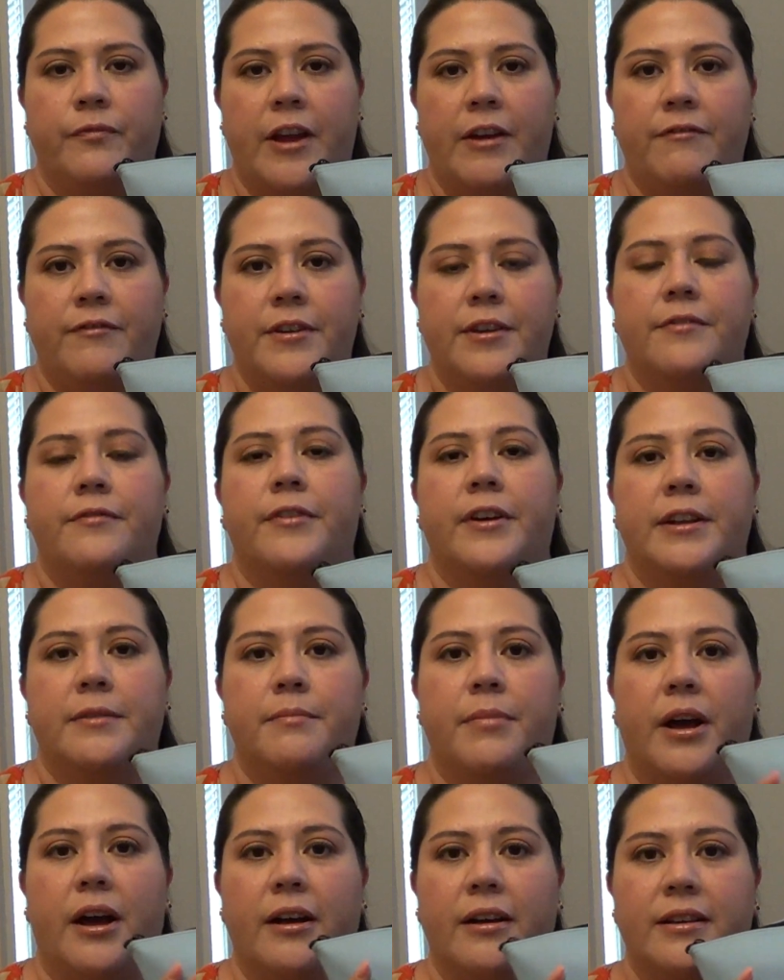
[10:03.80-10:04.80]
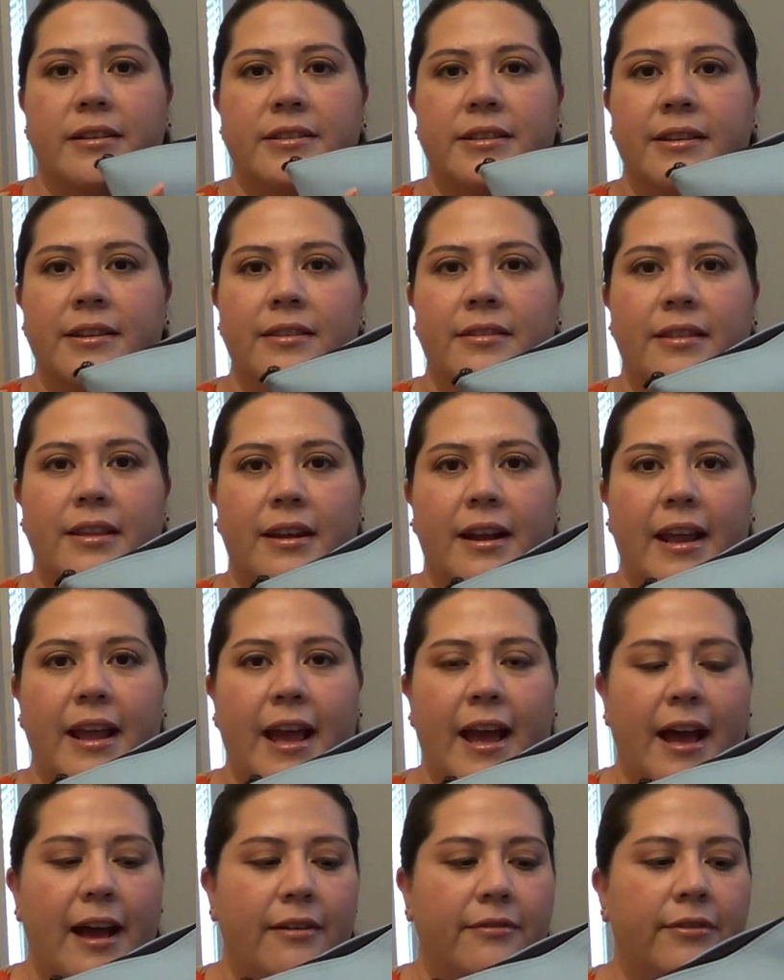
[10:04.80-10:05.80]
FabFitFun box that I
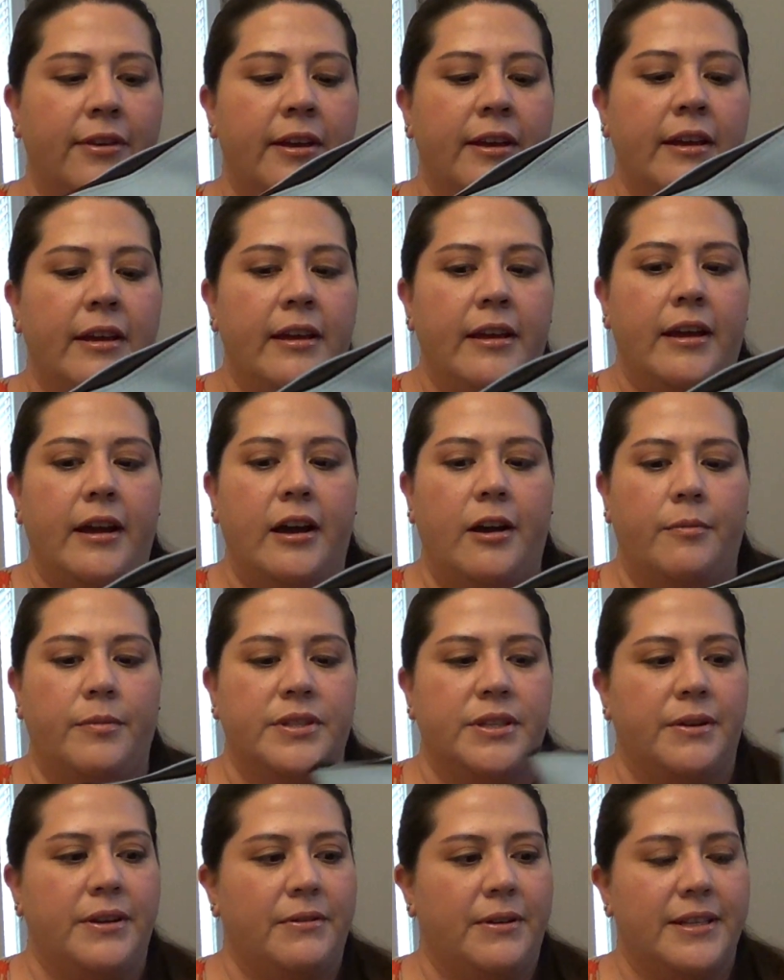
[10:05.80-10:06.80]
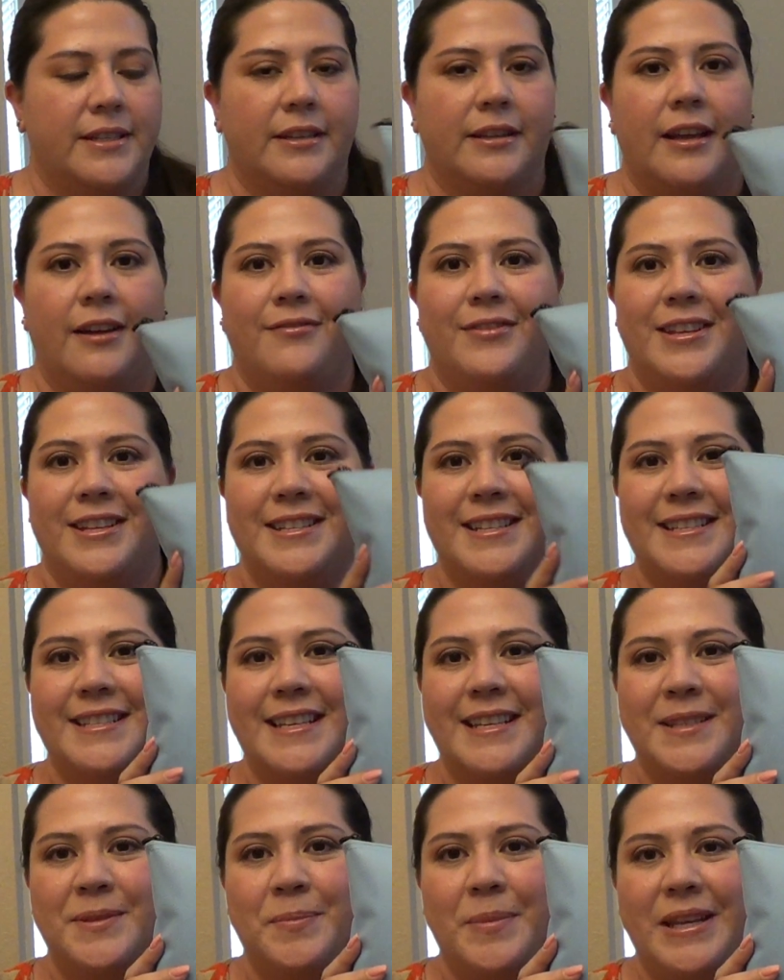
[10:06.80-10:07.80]
have. So anyways, I love this. It
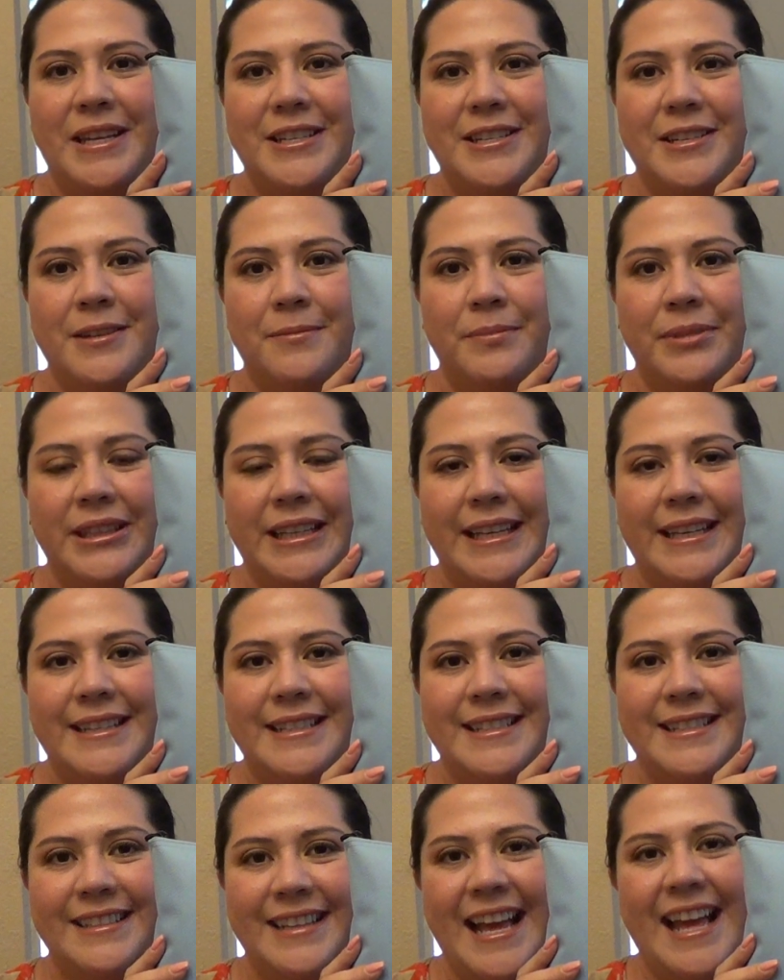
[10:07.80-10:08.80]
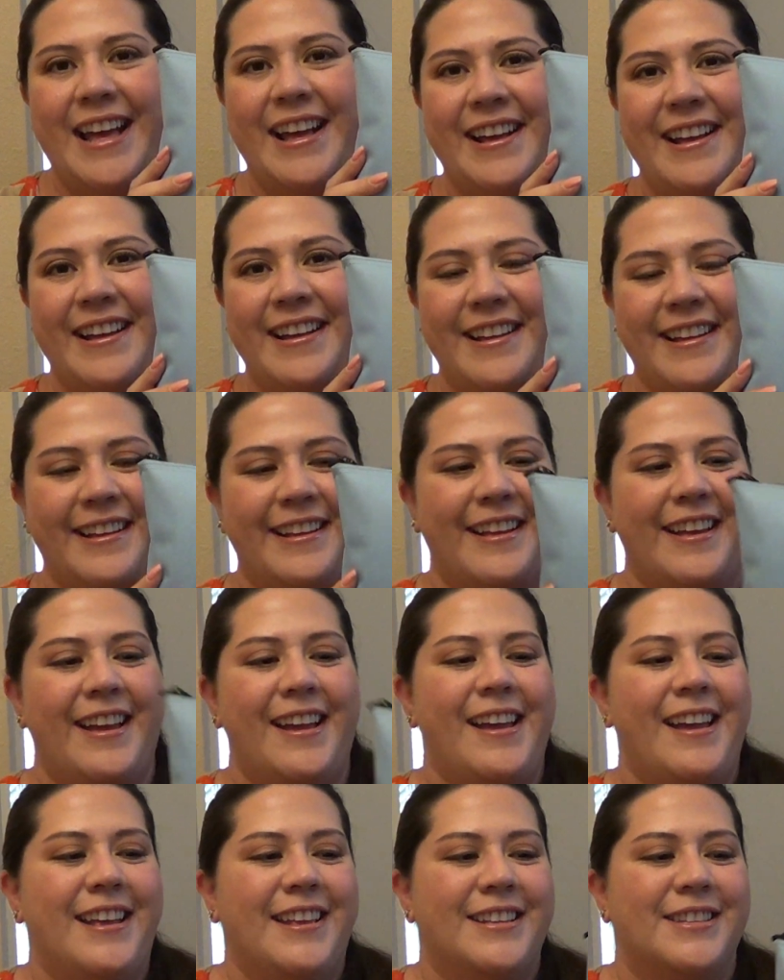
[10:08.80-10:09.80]
says beach, please.
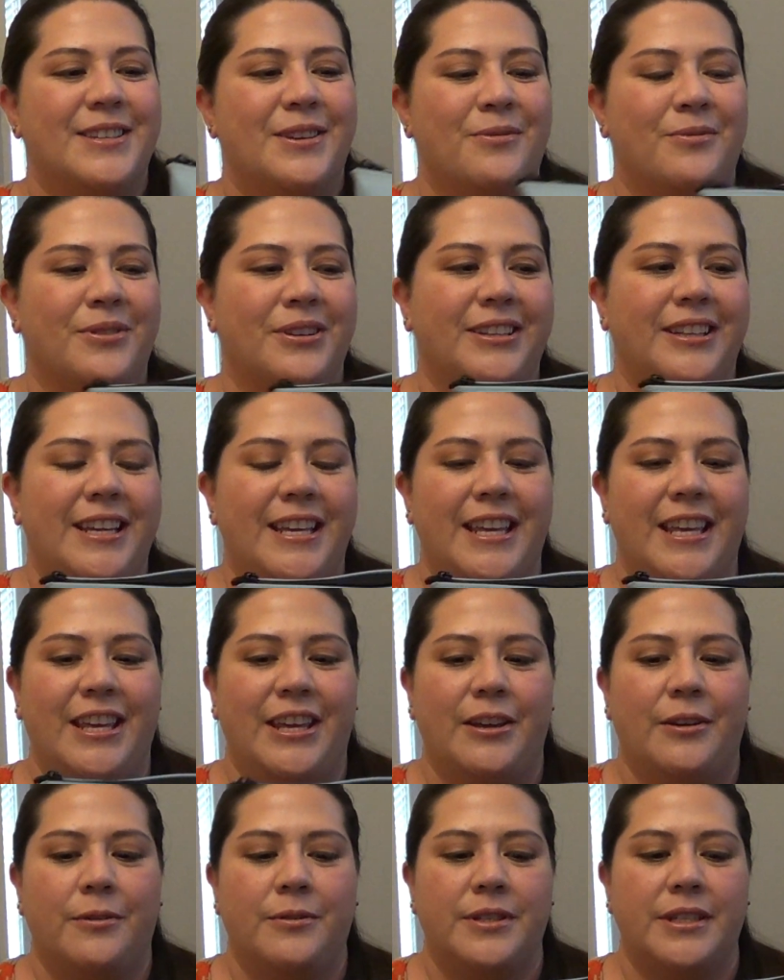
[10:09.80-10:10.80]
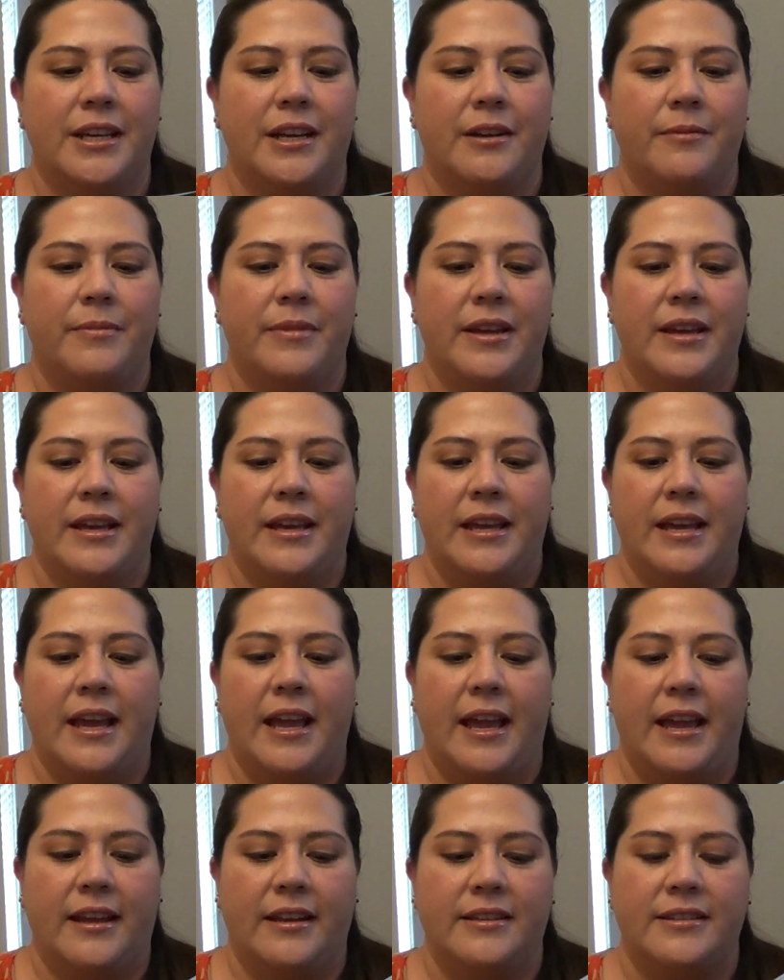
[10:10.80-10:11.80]
So really cute.
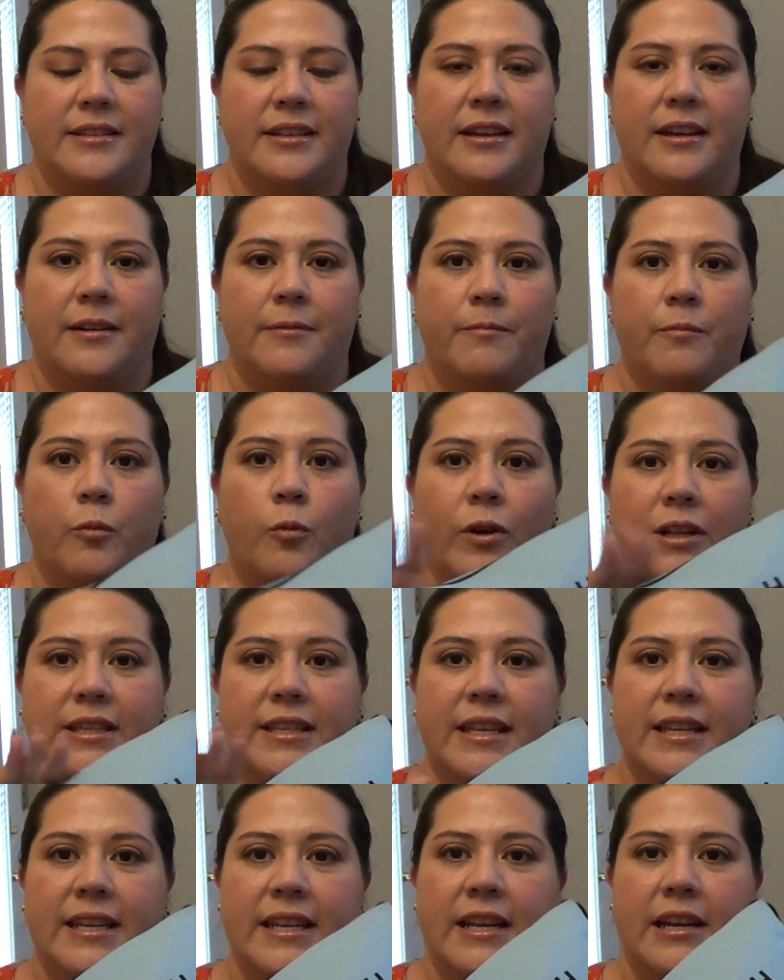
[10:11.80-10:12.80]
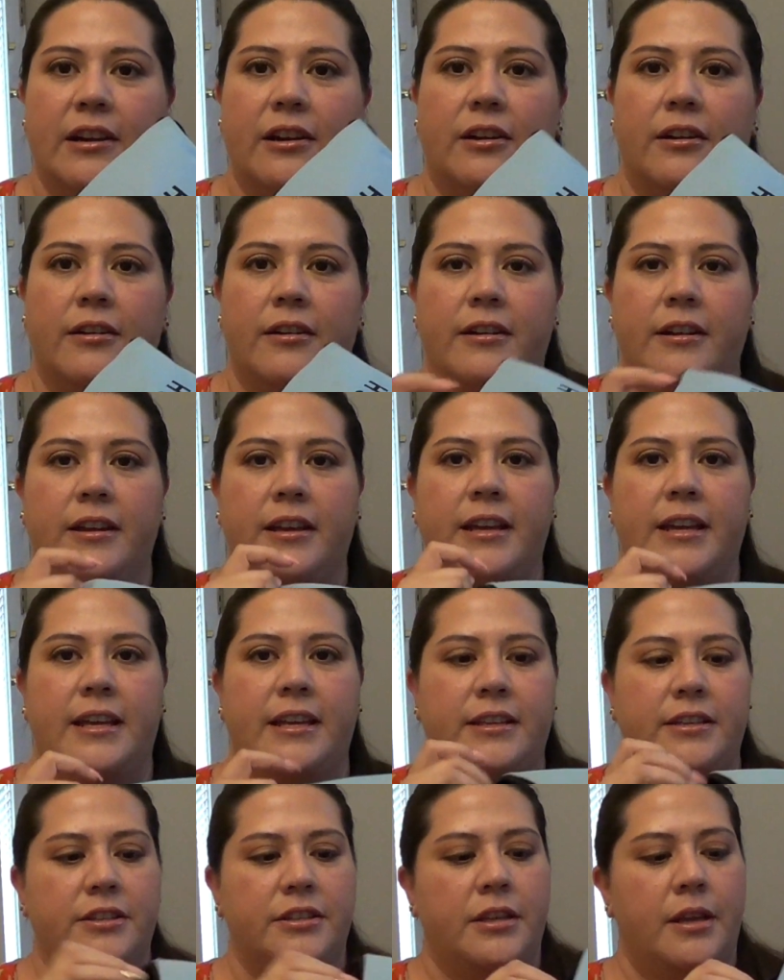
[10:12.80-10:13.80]
What's in here
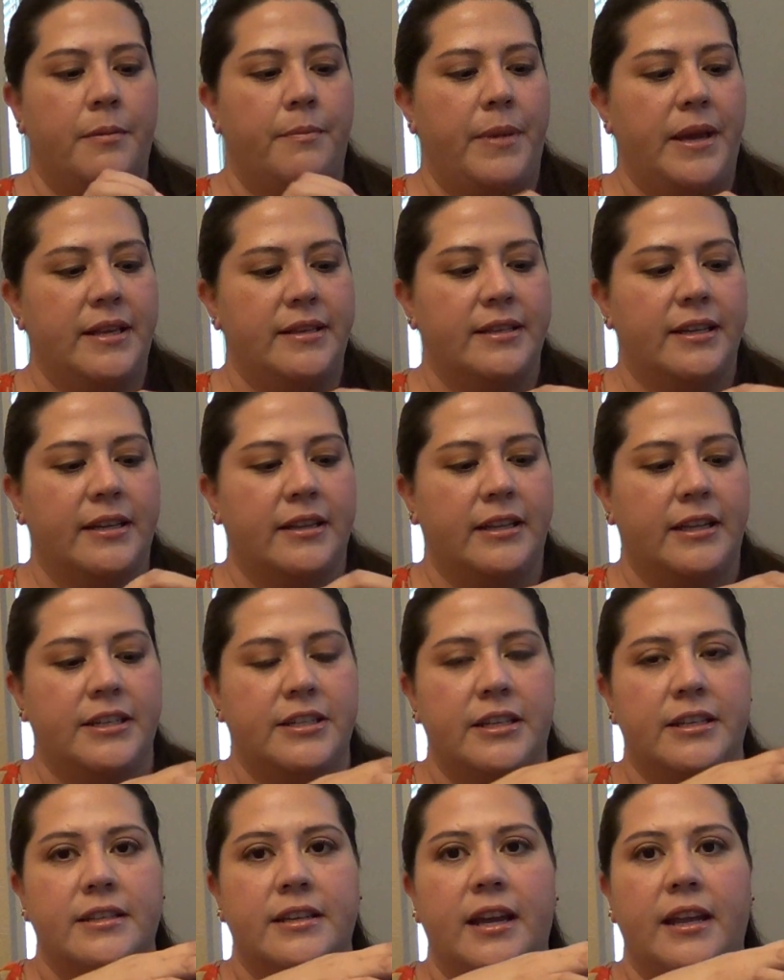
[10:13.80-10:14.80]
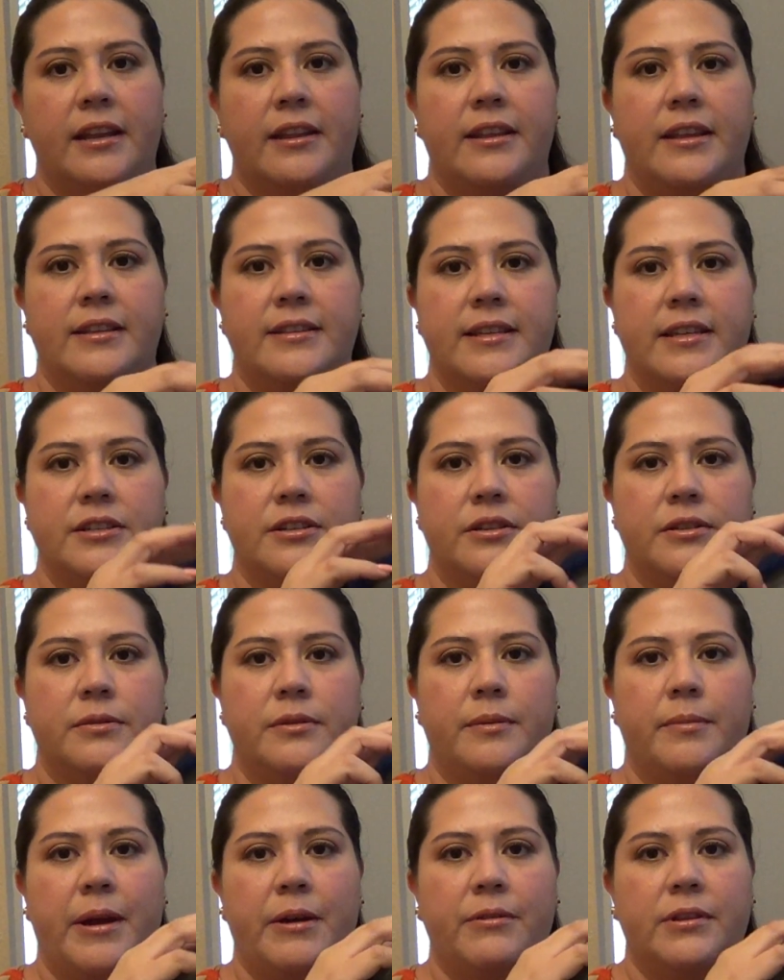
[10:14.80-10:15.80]
is basically just kind of the essentials
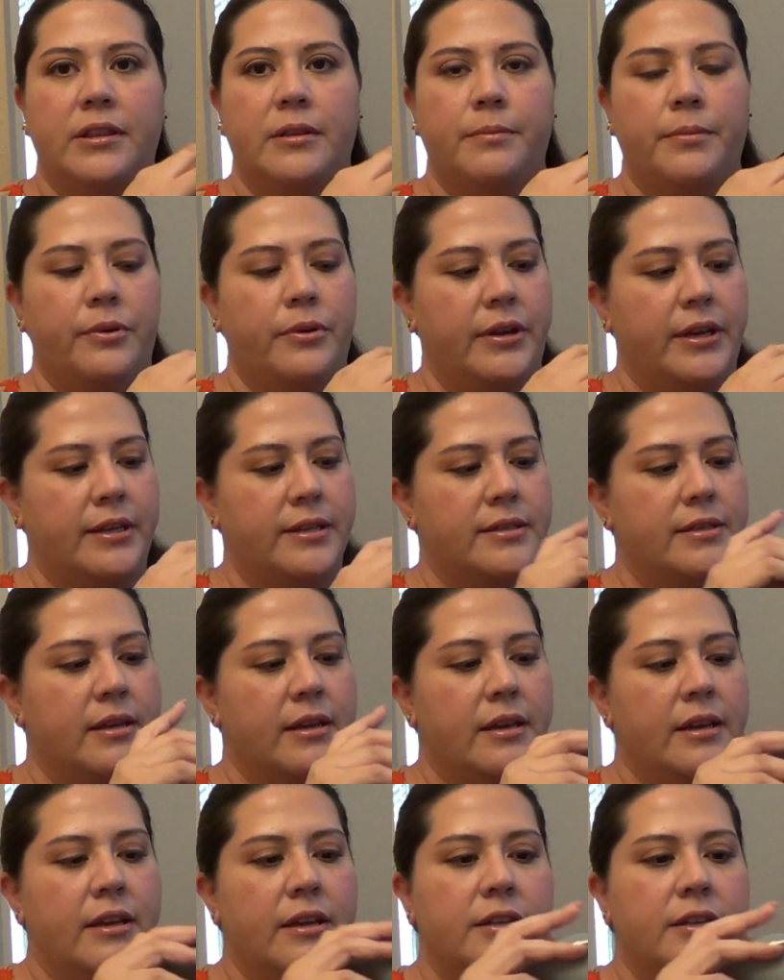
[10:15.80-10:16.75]
when I'm out with the boys.